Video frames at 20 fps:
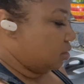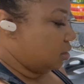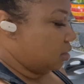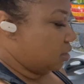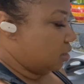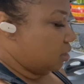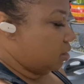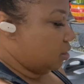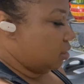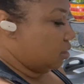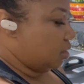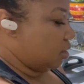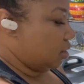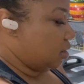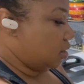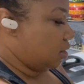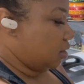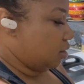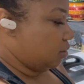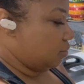And
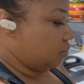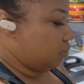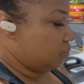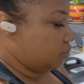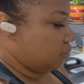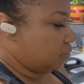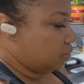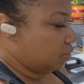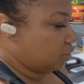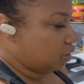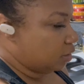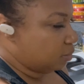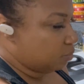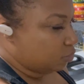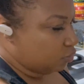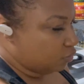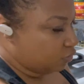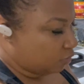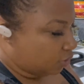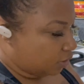then I'm gonna
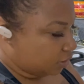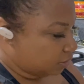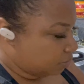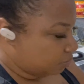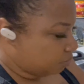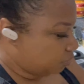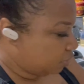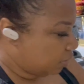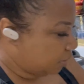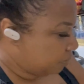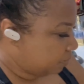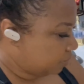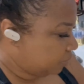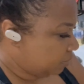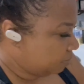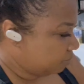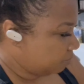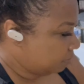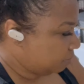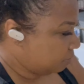move on and prep
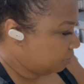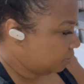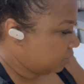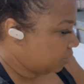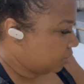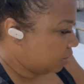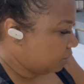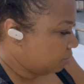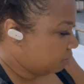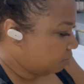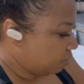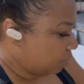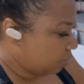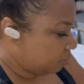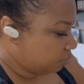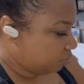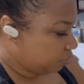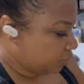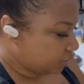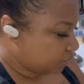my
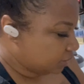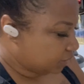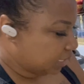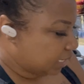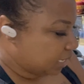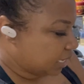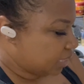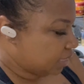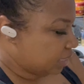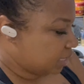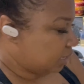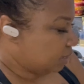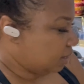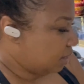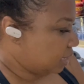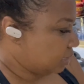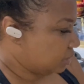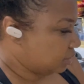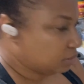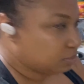brisket. I think
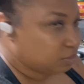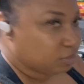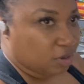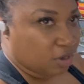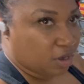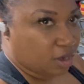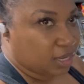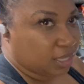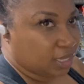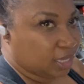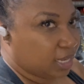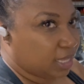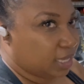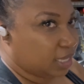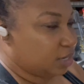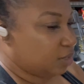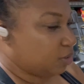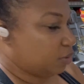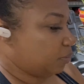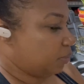I'll add some garlic. I like
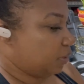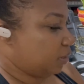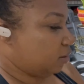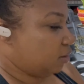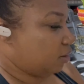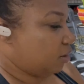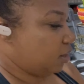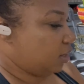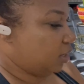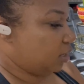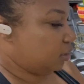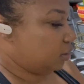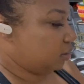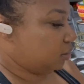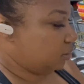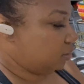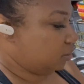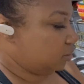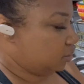a little bit of garlic.